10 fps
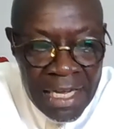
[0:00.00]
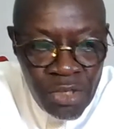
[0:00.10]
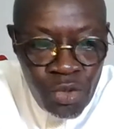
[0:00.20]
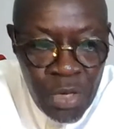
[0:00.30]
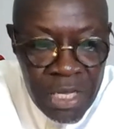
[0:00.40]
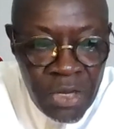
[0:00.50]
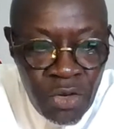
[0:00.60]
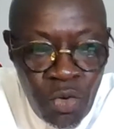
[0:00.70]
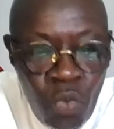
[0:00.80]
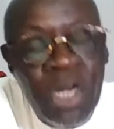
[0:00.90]
in
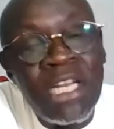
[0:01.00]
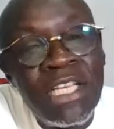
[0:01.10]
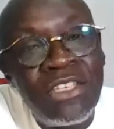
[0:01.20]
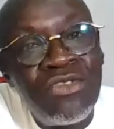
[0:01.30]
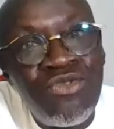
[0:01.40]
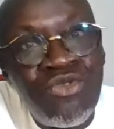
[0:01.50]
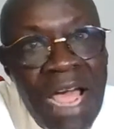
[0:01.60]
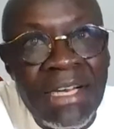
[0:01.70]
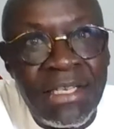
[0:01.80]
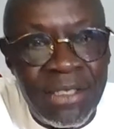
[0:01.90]
doing what is
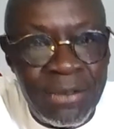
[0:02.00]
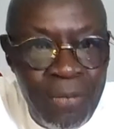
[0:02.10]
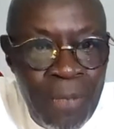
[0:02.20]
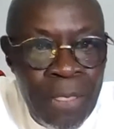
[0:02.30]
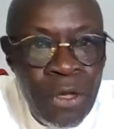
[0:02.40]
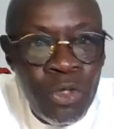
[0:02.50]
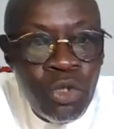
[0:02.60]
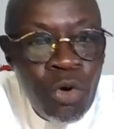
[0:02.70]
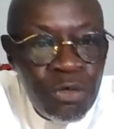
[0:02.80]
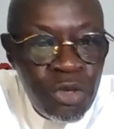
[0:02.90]
right.
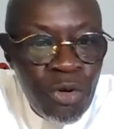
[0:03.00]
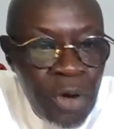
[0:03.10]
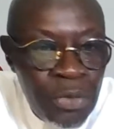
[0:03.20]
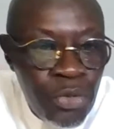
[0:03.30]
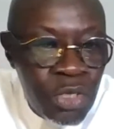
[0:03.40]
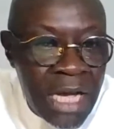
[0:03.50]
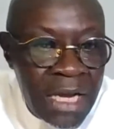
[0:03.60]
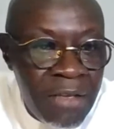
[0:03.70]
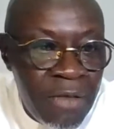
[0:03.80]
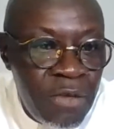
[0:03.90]
So those
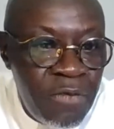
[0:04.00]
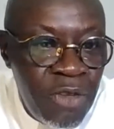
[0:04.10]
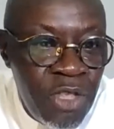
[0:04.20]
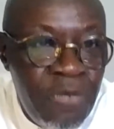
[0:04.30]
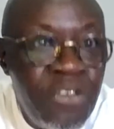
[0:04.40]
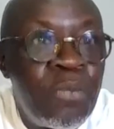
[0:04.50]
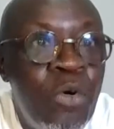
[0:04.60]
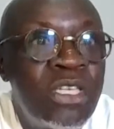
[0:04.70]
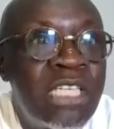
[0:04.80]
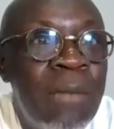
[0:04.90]
are the few
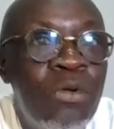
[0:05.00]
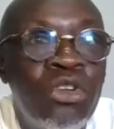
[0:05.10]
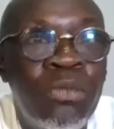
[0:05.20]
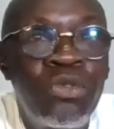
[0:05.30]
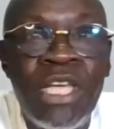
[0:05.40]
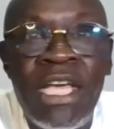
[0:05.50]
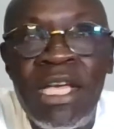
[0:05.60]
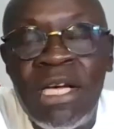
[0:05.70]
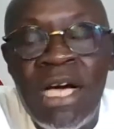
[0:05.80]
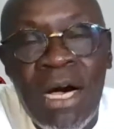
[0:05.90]
points I brought up
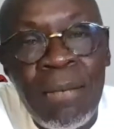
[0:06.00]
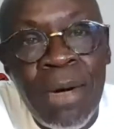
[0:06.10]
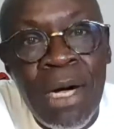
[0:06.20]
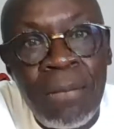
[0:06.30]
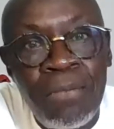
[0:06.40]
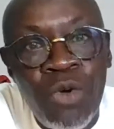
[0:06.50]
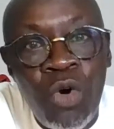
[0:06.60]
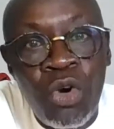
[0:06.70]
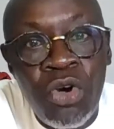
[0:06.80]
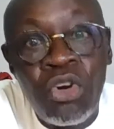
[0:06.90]
today
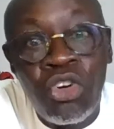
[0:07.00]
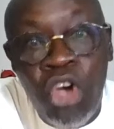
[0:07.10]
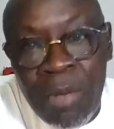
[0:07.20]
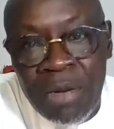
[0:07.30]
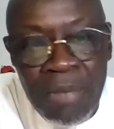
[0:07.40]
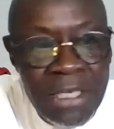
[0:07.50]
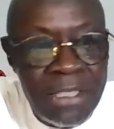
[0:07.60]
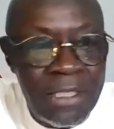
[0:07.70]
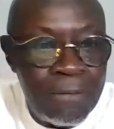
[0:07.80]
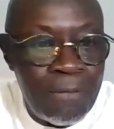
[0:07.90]
on
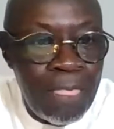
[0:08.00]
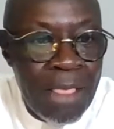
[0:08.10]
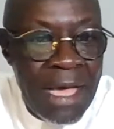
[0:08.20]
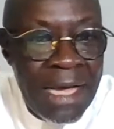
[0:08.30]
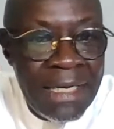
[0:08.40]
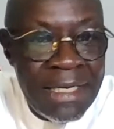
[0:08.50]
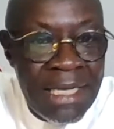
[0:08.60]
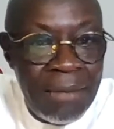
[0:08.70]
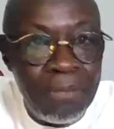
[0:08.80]
commitment. And